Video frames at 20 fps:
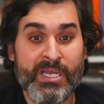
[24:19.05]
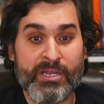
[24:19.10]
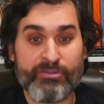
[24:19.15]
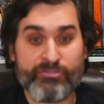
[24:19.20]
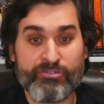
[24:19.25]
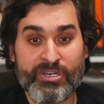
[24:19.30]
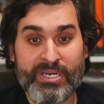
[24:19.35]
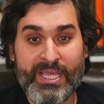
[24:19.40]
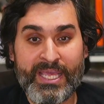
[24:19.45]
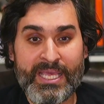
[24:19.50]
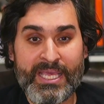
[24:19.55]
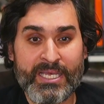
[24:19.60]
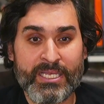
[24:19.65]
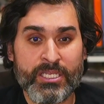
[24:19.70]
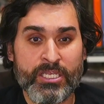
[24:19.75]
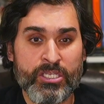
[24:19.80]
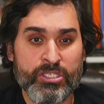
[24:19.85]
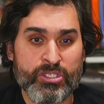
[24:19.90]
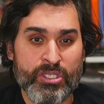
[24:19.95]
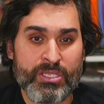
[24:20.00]
Read it here.
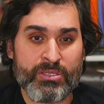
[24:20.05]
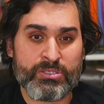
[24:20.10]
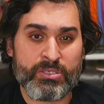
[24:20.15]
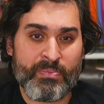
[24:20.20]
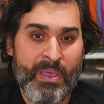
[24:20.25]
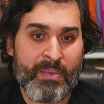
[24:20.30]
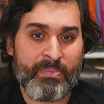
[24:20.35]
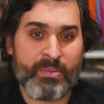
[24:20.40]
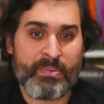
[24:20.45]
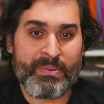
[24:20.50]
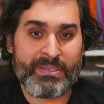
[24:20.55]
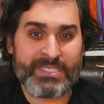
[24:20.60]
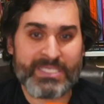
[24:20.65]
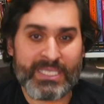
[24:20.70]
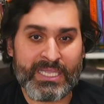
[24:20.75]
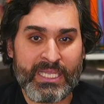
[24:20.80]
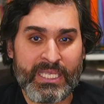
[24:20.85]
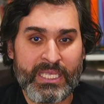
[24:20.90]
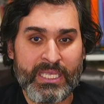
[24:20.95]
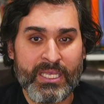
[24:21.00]
So there's a paper
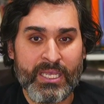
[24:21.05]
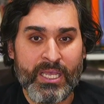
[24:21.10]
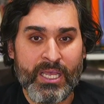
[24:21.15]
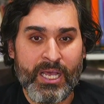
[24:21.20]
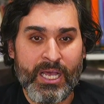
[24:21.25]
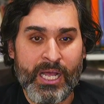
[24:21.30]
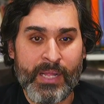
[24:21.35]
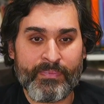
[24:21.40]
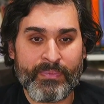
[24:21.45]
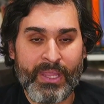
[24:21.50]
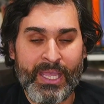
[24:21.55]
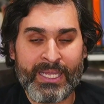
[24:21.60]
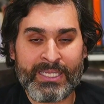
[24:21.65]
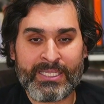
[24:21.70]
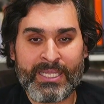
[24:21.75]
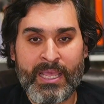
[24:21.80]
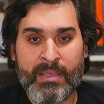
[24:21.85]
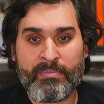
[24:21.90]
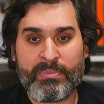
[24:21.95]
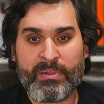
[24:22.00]
basically, and
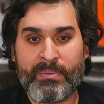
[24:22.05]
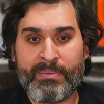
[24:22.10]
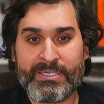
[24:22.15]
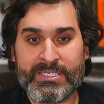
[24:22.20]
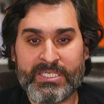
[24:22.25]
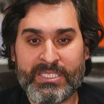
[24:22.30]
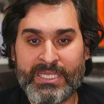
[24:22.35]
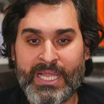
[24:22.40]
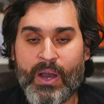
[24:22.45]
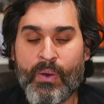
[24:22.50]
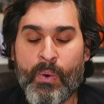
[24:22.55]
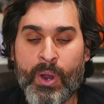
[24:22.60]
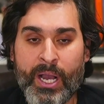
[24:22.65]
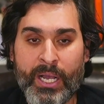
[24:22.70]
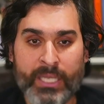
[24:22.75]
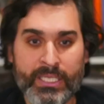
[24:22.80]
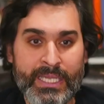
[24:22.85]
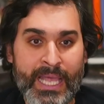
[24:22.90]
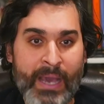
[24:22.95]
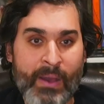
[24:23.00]
they're implementing that
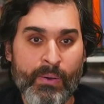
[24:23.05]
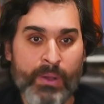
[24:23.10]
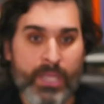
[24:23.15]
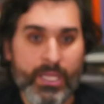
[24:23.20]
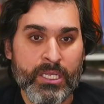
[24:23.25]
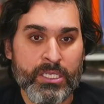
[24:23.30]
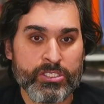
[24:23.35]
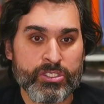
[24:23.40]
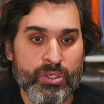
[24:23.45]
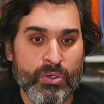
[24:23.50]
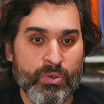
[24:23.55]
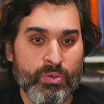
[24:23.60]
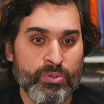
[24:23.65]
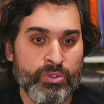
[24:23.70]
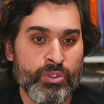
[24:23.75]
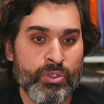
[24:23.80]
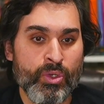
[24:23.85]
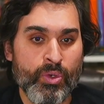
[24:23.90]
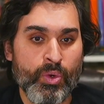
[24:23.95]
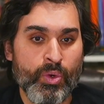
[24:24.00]
work now. So
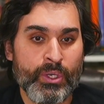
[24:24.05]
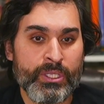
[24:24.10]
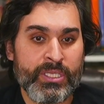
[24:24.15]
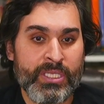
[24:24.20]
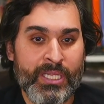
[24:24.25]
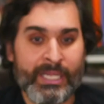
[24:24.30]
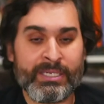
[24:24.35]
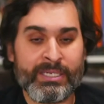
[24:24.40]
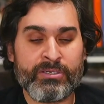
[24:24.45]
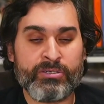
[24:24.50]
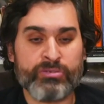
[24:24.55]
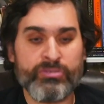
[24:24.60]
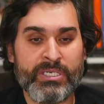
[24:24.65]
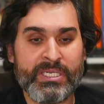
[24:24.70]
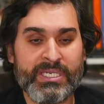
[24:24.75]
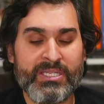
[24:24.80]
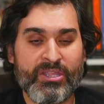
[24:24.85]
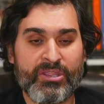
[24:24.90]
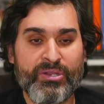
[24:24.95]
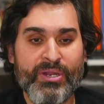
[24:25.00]
you can go in and read
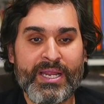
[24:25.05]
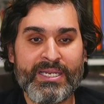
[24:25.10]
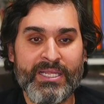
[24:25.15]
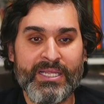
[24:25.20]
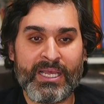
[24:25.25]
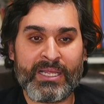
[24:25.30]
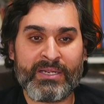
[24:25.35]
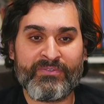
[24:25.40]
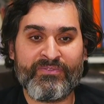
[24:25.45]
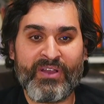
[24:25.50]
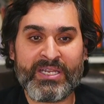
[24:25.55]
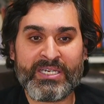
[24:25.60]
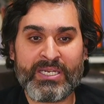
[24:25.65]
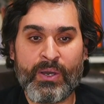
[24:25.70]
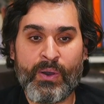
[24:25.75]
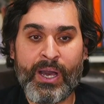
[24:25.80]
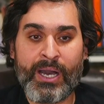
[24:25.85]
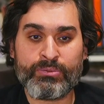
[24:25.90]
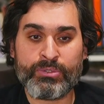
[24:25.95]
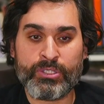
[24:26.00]
the thread and find out
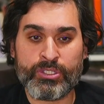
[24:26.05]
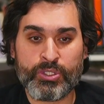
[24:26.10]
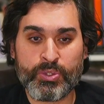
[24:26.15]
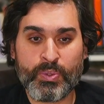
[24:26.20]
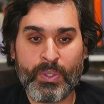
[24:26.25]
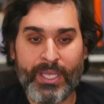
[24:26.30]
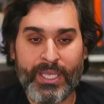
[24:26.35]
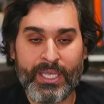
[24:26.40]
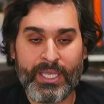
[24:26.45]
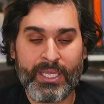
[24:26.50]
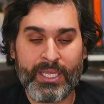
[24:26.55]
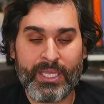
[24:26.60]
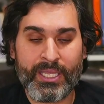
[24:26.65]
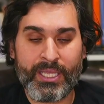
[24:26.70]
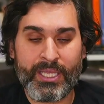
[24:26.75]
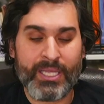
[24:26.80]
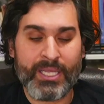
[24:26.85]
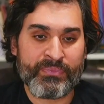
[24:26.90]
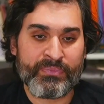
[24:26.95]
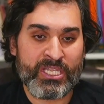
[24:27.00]
how they do it.
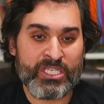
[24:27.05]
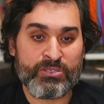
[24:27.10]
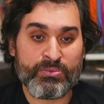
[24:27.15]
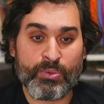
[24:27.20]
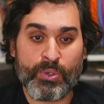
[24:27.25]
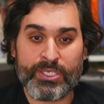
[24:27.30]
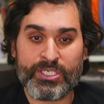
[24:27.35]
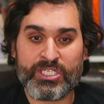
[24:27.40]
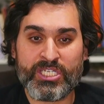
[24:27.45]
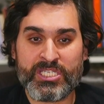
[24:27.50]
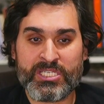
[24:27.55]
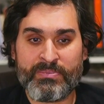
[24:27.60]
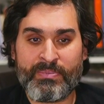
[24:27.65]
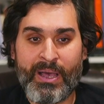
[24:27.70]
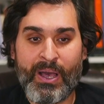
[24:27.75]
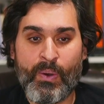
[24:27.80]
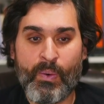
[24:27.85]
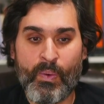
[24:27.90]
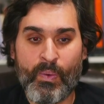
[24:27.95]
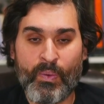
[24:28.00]
There's some questions
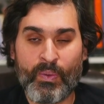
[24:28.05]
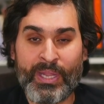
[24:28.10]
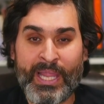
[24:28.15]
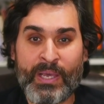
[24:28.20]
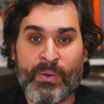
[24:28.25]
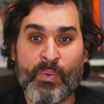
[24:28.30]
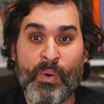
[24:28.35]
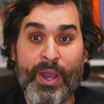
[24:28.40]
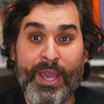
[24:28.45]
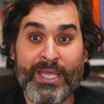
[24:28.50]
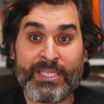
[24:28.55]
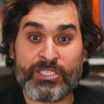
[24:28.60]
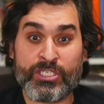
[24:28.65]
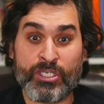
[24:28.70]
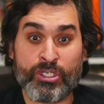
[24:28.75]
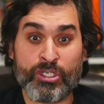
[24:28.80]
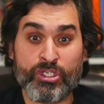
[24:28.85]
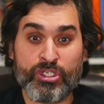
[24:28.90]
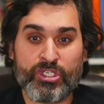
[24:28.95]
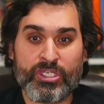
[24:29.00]
about what is a
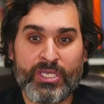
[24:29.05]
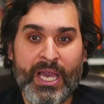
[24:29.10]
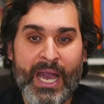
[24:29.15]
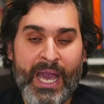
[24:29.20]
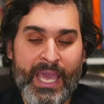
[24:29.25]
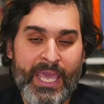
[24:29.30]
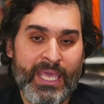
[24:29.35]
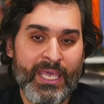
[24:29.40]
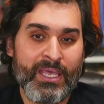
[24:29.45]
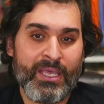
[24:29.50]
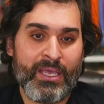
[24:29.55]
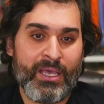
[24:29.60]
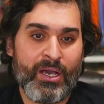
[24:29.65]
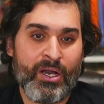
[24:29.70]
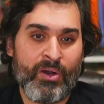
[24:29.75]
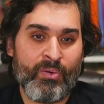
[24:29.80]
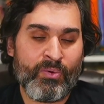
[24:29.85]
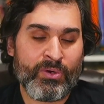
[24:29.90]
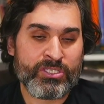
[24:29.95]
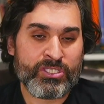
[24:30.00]
good guy,
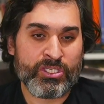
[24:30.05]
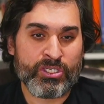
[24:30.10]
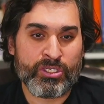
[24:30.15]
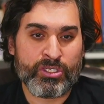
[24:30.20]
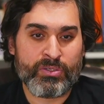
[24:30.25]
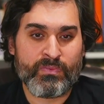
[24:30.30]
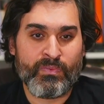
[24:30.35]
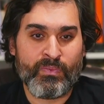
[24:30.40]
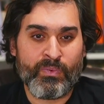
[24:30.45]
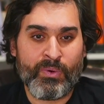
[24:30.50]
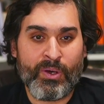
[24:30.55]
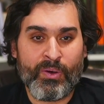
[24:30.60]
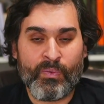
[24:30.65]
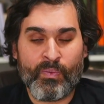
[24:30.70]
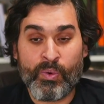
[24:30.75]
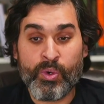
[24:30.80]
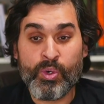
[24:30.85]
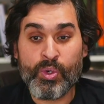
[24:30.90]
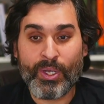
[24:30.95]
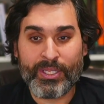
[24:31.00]
or
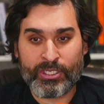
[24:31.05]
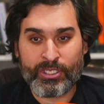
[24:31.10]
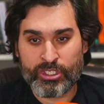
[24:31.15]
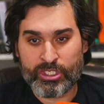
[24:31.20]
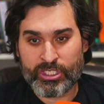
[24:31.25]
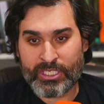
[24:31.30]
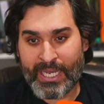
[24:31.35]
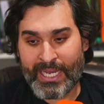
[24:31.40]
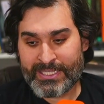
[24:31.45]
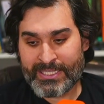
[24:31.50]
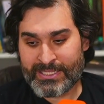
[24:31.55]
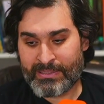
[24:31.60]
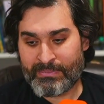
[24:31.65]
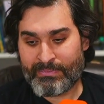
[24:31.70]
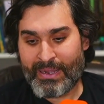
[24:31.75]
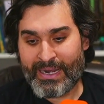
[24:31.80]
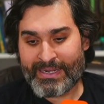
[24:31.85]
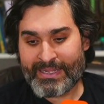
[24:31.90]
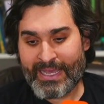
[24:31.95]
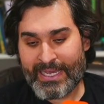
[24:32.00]
who are the good guys and the
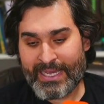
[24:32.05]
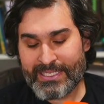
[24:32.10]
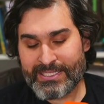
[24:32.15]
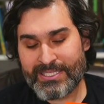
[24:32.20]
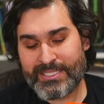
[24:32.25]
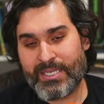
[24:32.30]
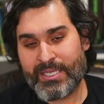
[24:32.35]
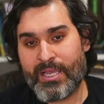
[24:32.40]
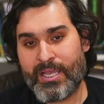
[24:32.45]
bad guys.